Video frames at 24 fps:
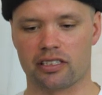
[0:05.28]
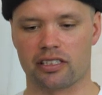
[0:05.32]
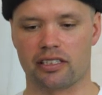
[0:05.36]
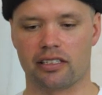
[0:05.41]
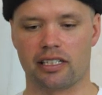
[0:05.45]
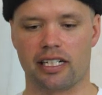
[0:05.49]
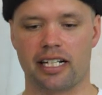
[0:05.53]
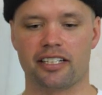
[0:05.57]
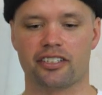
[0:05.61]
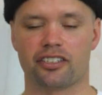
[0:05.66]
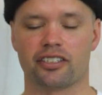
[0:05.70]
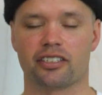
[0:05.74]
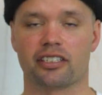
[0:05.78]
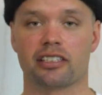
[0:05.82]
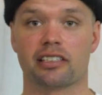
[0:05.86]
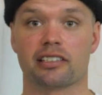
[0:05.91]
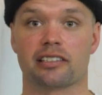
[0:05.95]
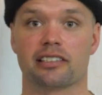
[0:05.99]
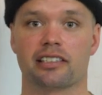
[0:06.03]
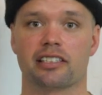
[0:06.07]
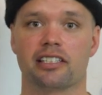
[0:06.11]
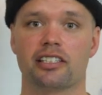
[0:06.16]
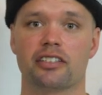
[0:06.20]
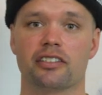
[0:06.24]
to
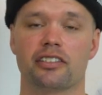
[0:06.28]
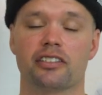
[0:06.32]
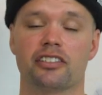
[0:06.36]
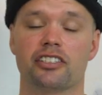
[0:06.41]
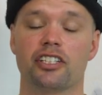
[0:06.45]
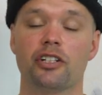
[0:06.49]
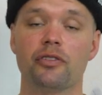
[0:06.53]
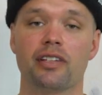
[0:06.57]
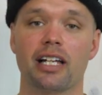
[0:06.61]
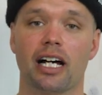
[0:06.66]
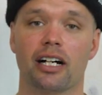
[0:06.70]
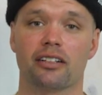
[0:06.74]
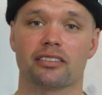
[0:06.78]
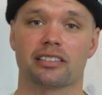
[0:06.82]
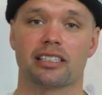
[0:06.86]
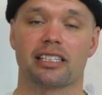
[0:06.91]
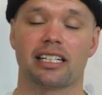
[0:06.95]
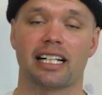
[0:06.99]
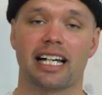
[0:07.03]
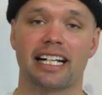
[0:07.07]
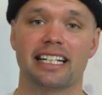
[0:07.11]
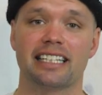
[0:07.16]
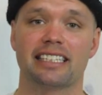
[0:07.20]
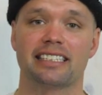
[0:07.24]
introduce the new
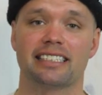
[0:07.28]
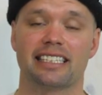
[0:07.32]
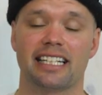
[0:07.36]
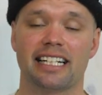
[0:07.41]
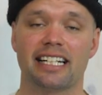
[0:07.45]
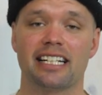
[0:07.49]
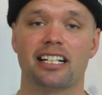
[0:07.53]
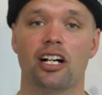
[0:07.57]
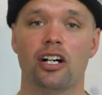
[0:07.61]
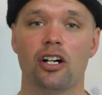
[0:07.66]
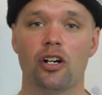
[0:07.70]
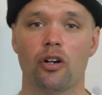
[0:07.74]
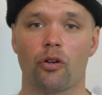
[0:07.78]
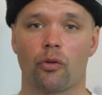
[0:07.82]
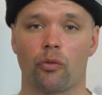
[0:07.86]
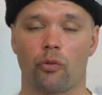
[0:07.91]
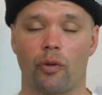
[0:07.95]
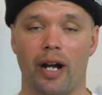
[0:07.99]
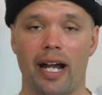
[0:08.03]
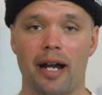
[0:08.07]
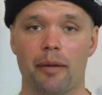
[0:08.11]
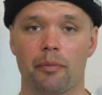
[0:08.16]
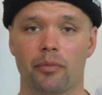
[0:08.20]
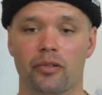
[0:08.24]
2019
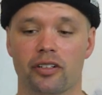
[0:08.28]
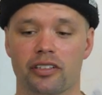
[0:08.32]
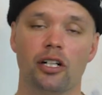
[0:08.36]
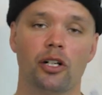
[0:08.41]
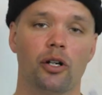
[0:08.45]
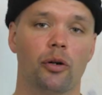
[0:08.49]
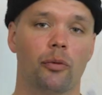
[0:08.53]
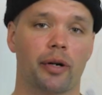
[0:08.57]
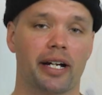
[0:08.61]
Rambler.